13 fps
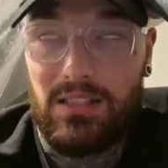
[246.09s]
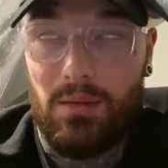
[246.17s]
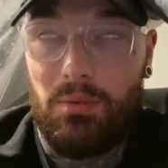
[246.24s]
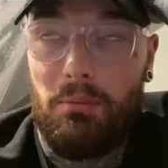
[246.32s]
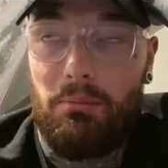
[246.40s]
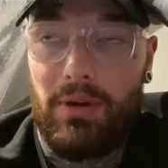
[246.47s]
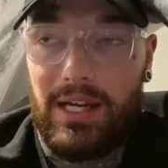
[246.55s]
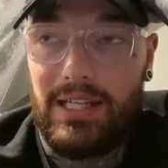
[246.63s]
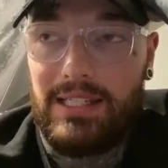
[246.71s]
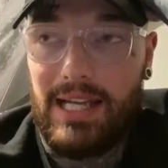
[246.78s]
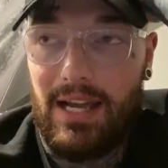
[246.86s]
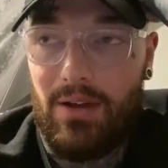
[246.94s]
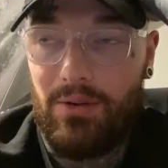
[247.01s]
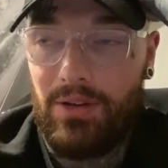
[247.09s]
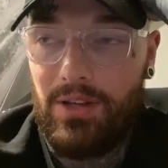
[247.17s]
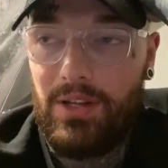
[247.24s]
up and break down